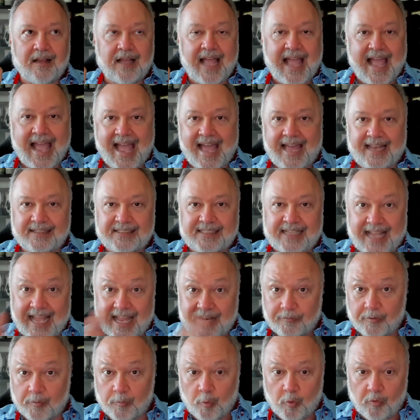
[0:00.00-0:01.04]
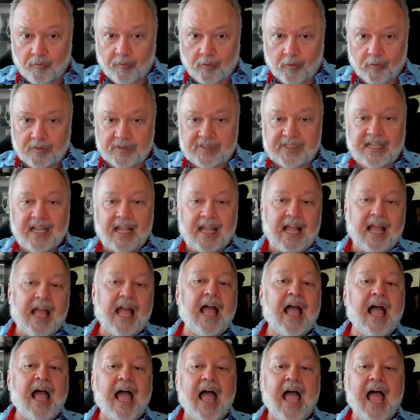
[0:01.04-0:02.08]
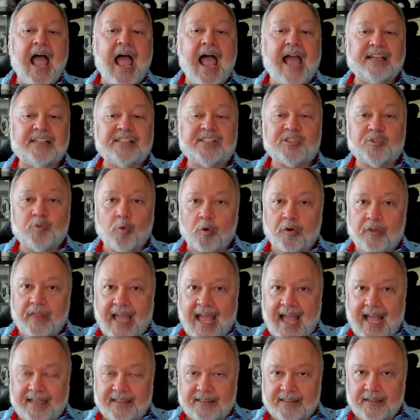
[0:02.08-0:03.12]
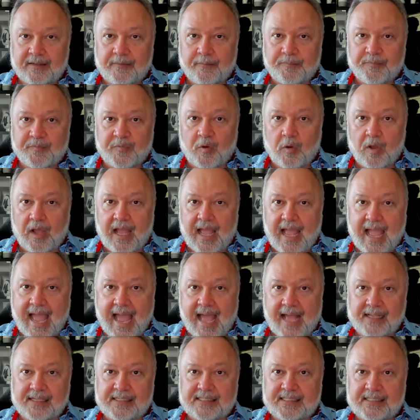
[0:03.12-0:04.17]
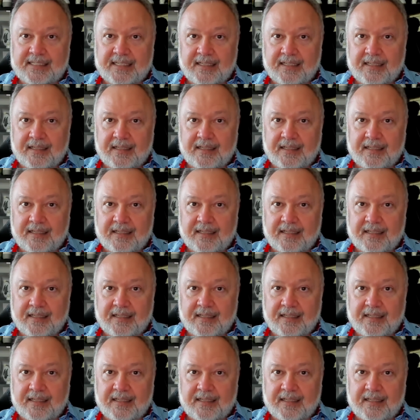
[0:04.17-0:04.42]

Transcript: adds, and removals, and store that as